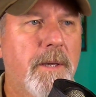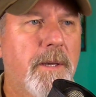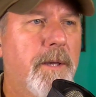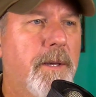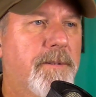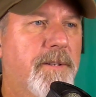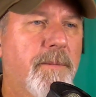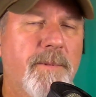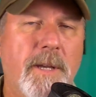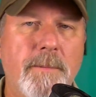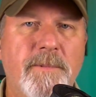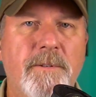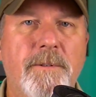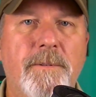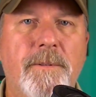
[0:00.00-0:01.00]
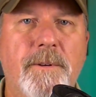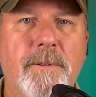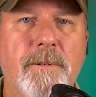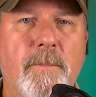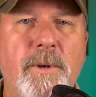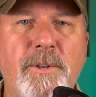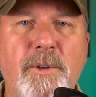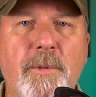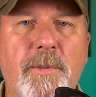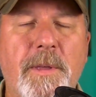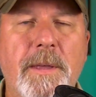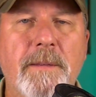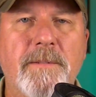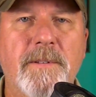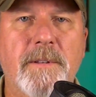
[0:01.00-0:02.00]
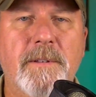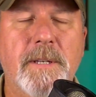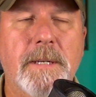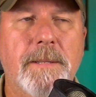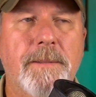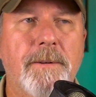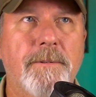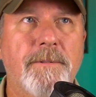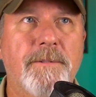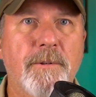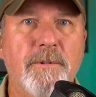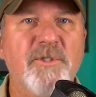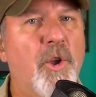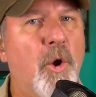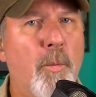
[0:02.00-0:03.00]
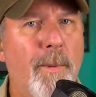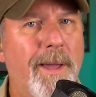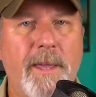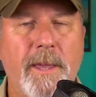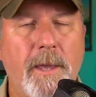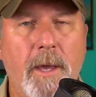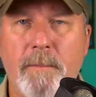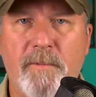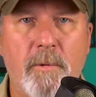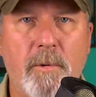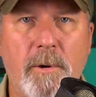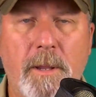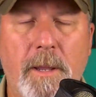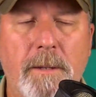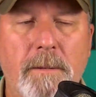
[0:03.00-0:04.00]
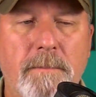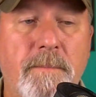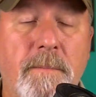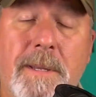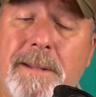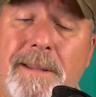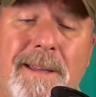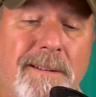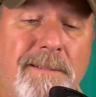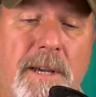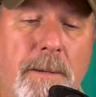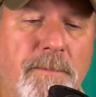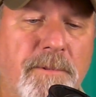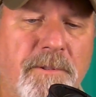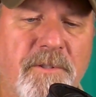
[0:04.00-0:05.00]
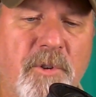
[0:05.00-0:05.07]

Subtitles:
Sometimes there we do things that there's no making up for it, and a lot of times there's no